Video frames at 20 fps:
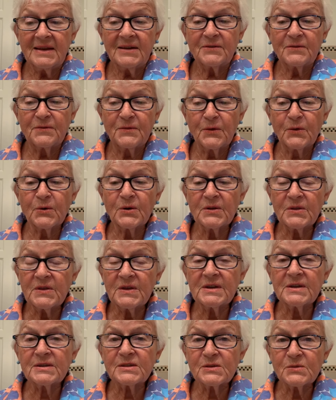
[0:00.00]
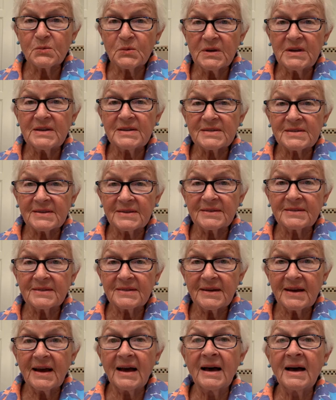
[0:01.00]
For this reason,
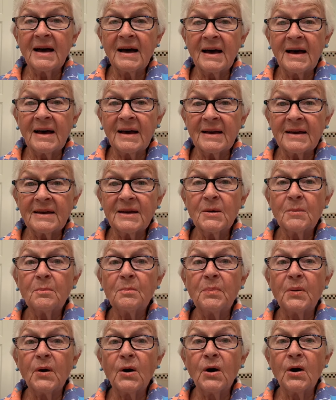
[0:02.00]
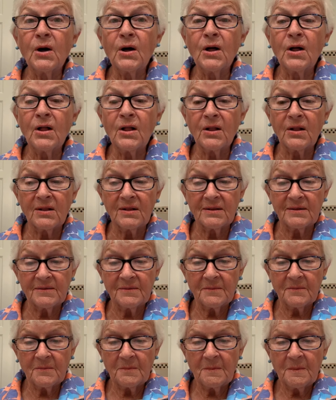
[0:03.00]
I,
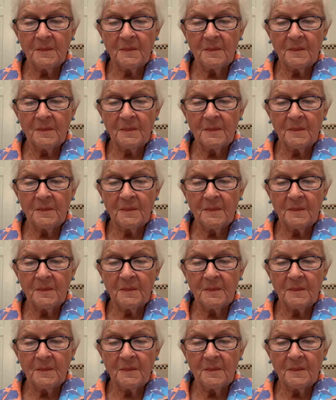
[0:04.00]
Paul,